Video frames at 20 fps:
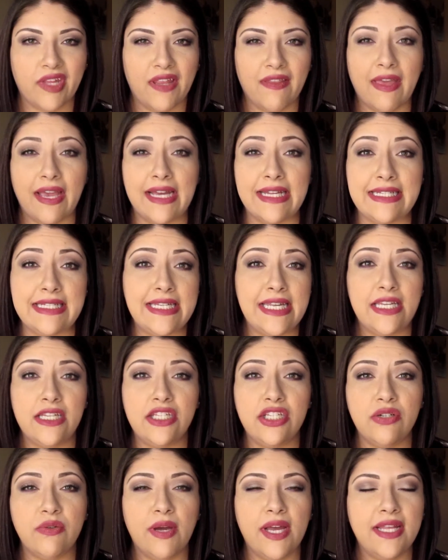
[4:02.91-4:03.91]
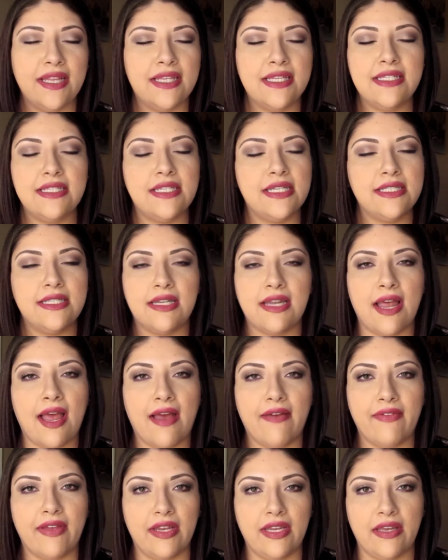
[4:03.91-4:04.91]
like a tint to it, this doesn't
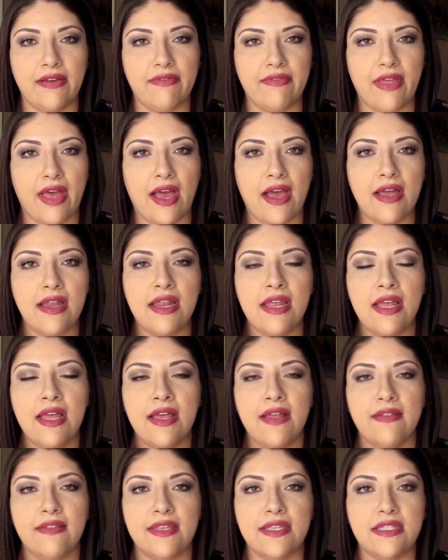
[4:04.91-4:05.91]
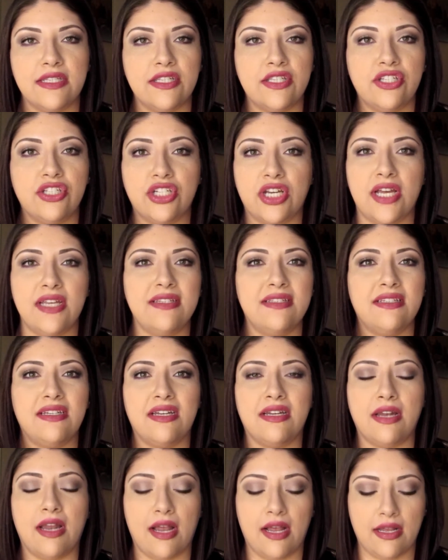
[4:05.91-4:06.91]
have any of that. This is just
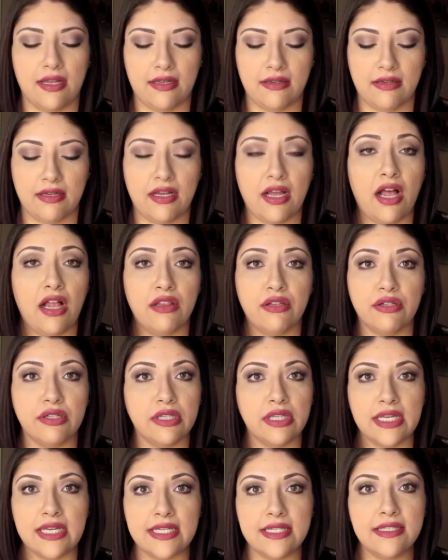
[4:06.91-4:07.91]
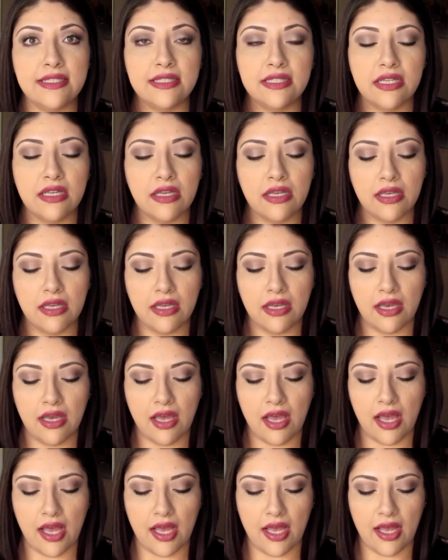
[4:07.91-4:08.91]
a colorless
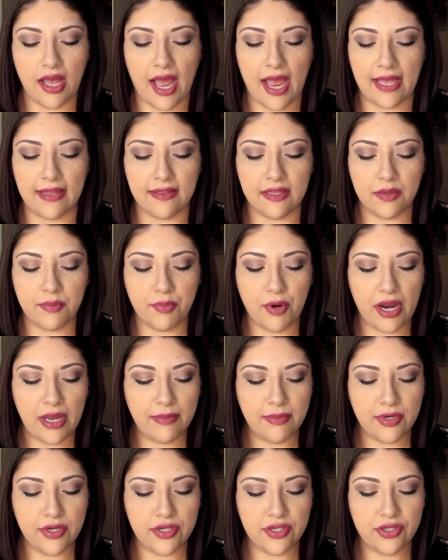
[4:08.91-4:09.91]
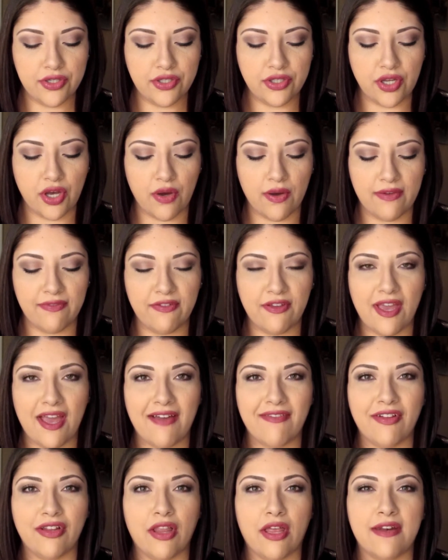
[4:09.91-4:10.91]
eyelid primer. So if you
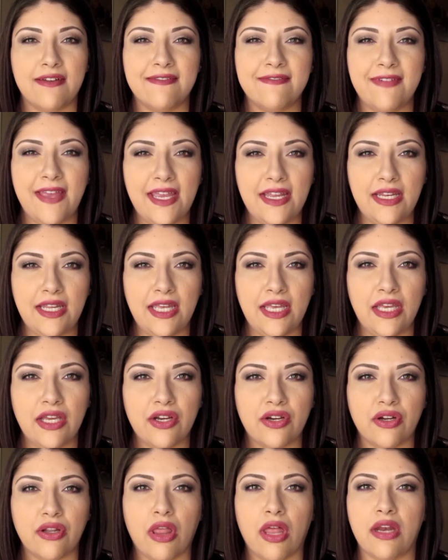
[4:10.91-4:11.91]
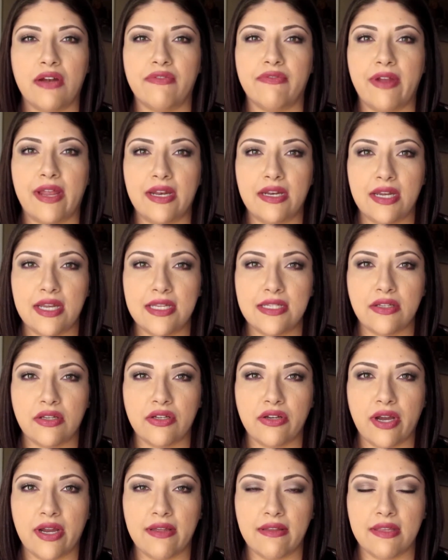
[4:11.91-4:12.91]
have a lot of veining or a lot of redness on
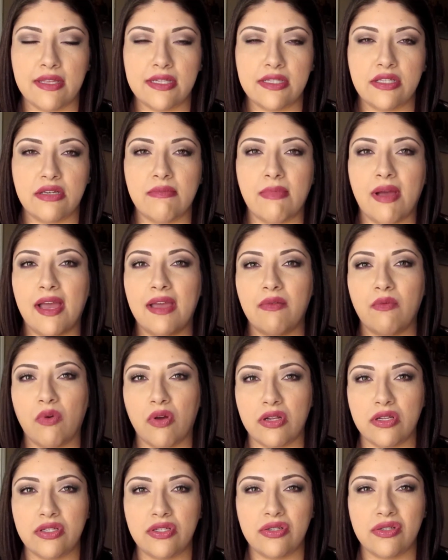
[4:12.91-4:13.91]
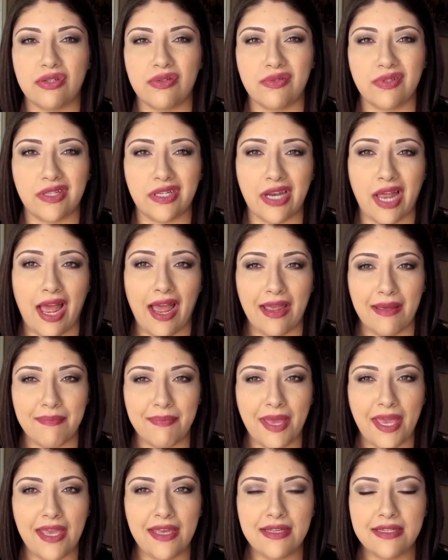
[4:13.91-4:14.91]
your eyelids, you might want to use an eye
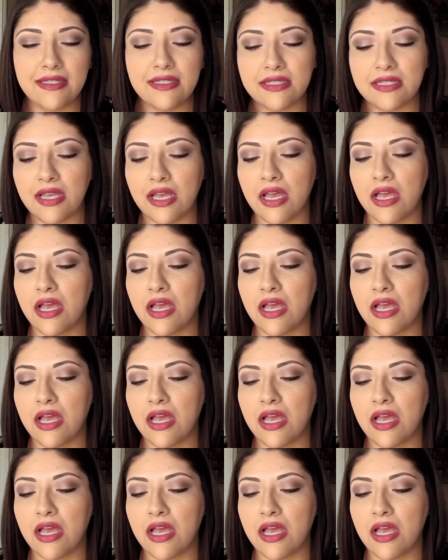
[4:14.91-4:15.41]
base